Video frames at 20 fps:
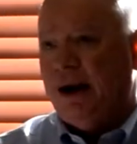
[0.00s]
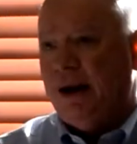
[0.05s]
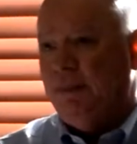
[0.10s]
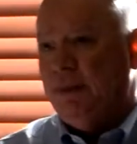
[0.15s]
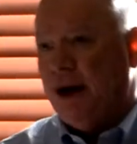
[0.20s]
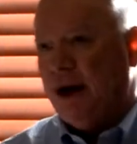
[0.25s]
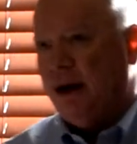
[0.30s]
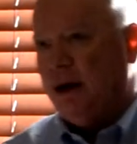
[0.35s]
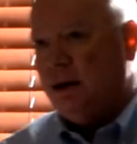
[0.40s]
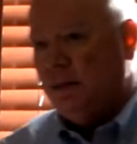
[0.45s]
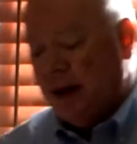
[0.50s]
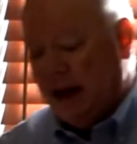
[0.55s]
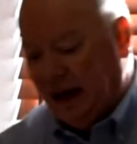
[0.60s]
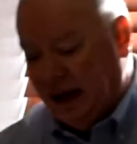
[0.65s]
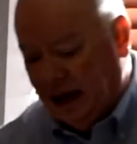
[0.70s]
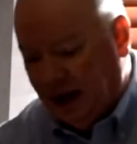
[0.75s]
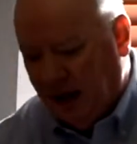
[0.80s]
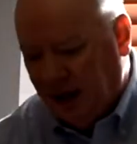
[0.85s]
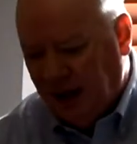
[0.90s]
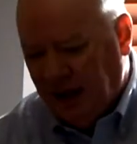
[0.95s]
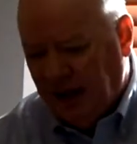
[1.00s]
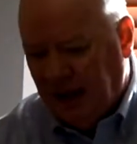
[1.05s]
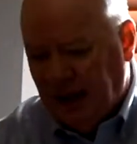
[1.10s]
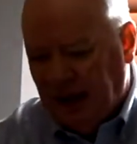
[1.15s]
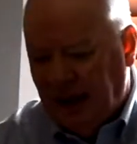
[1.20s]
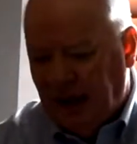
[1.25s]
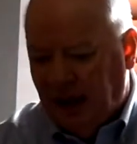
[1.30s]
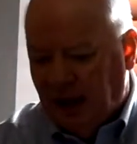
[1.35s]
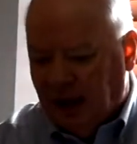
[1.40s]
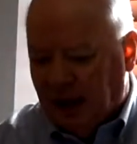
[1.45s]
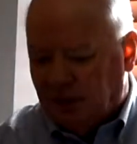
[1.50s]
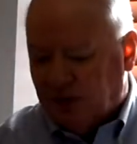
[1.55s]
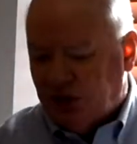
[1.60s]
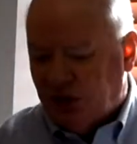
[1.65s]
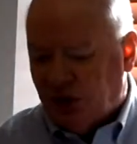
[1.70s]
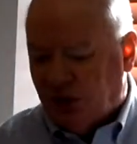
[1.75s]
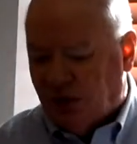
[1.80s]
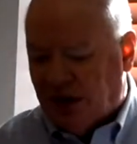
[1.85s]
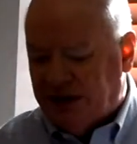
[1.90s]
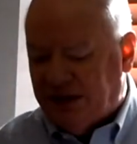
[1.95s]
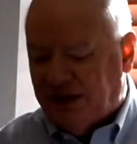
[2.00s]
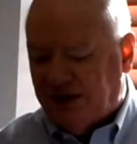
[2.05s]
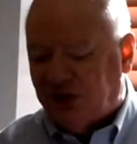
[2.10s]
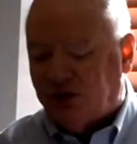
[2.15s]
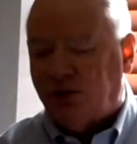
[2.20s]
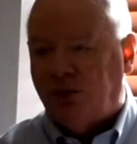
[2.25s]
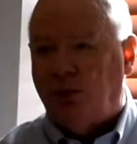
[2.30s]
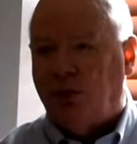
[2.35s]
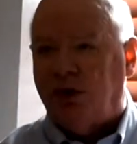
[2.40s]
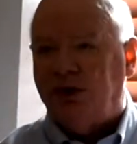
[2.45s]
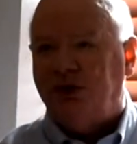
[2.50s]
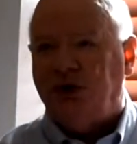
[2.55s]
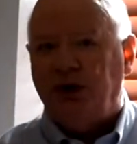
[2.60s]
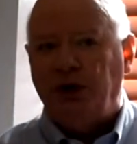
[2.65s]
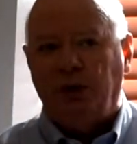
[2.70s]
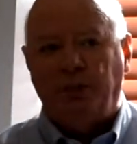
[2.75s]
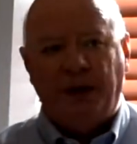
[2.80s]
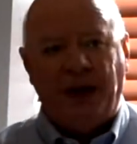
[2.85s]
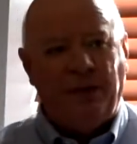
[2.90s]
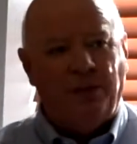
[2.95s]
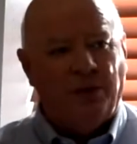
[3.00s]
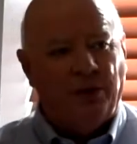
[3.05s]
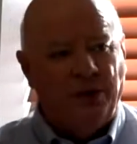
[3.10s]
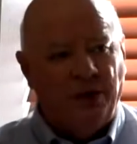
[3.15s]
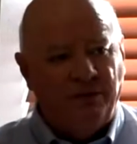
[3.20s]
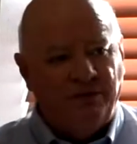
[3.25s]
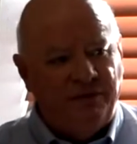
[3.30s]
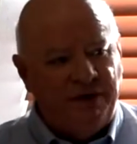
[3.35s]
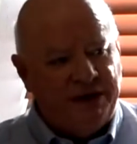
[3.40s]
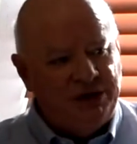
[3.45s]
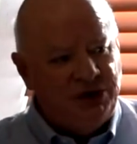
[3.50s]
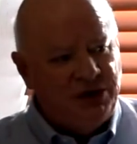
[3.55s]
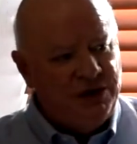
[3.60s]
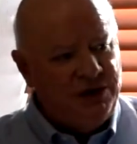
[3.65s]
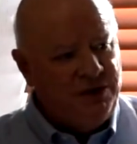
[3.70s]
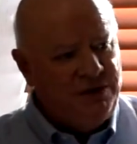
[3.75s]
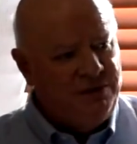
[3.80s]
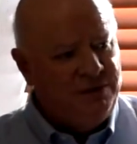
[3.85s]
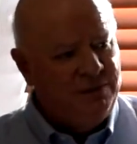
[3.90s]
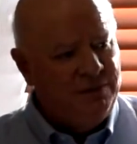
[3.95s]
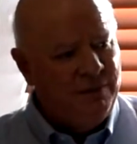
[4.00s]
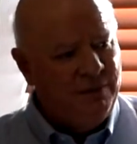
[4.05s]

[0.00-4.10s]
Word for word: and I'm not going to make it. I want you to write these three words on your paper. Vision,